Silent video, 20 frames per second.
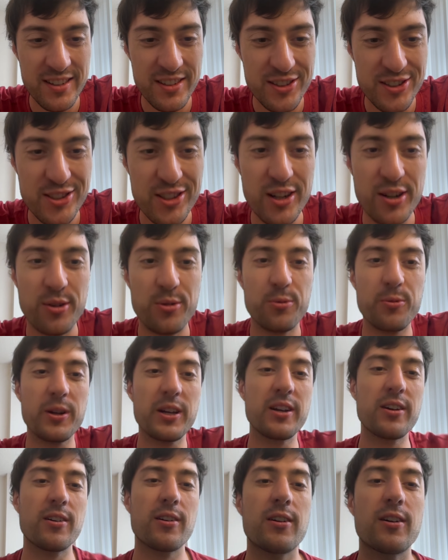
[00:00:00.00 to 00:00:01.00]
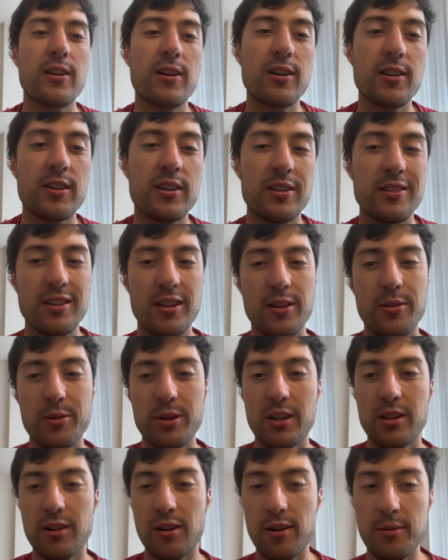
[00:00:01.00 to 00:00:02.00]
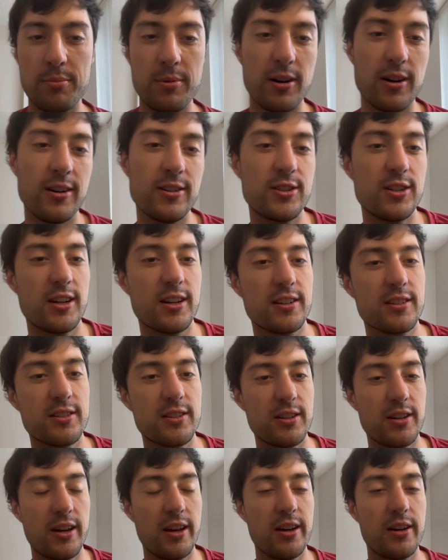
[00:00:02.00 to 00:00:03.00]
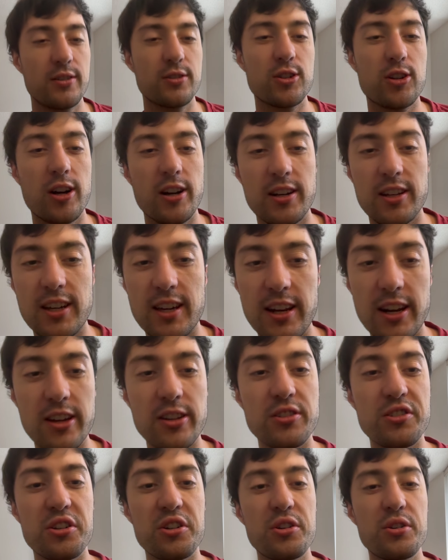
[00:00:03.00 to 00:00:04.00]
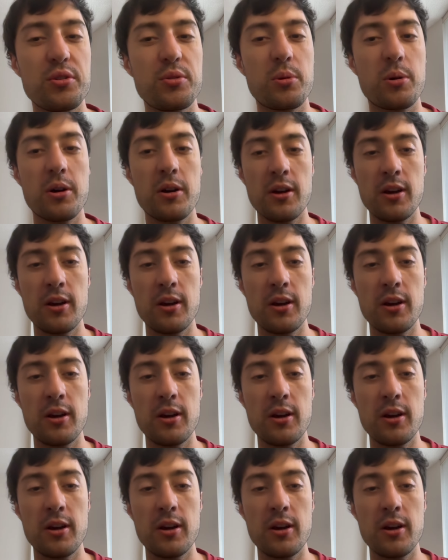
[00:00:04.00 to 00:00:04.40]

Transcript: So we are continuing our project and trying to get it to